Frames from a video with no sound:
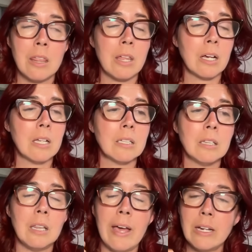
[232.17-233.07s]
the
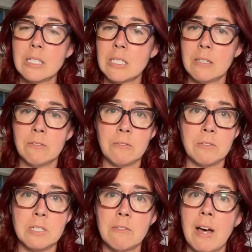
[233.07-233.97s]
collective
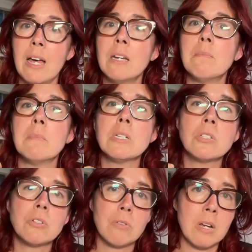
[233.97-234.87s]
divine
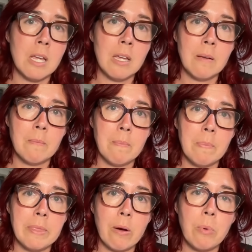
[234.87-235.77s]
mystery
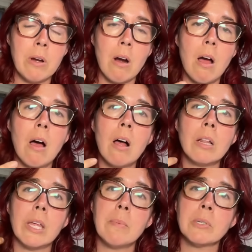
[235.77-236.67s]
that we are
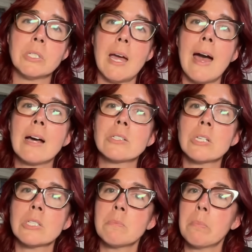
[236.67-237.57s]
all able to
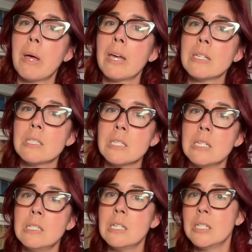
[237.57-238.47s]
access, and
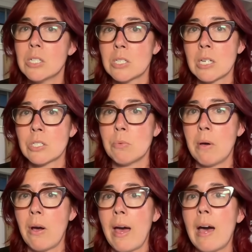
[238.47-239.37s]
Pisces teaches us
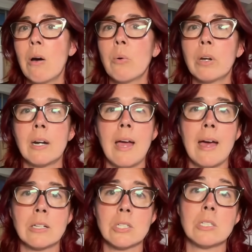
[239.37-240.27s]
about how we're going to
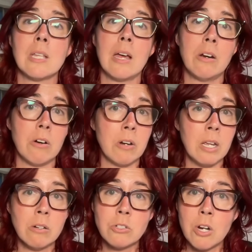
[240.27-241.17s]
access that in our
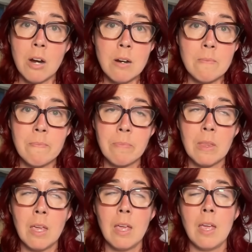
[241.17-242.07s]
natal chart.
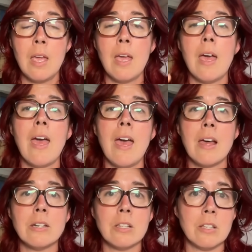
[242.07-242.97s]

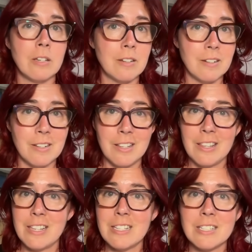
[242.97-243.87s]
And
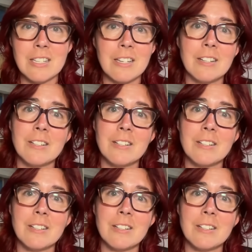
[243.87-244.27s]
these